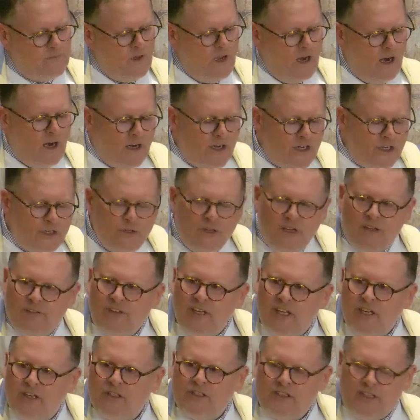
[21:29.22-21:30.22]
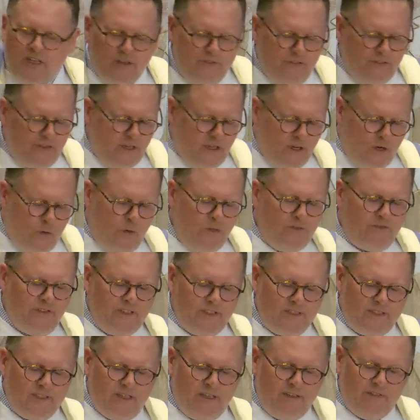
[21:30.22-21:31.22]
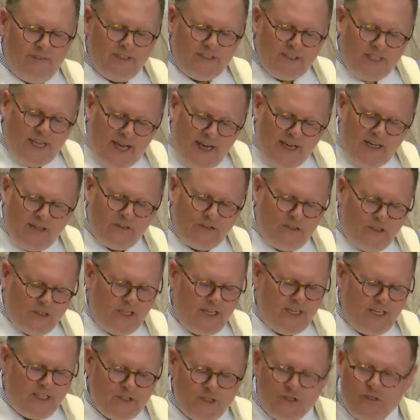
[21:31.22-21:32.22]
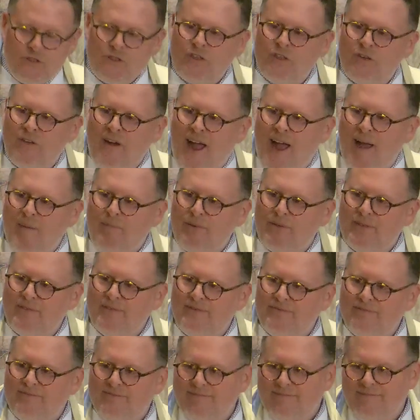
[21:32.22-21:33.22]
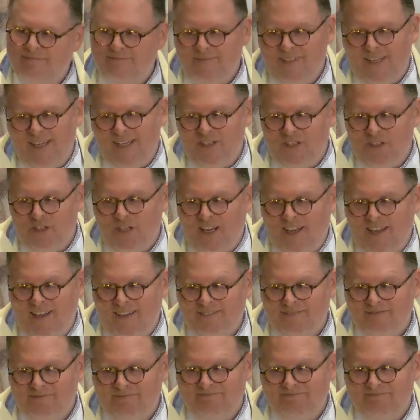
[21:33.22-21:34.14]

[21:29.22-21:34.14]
Are you giving yourself the equivalent of a tired-looking tuna wrap each day?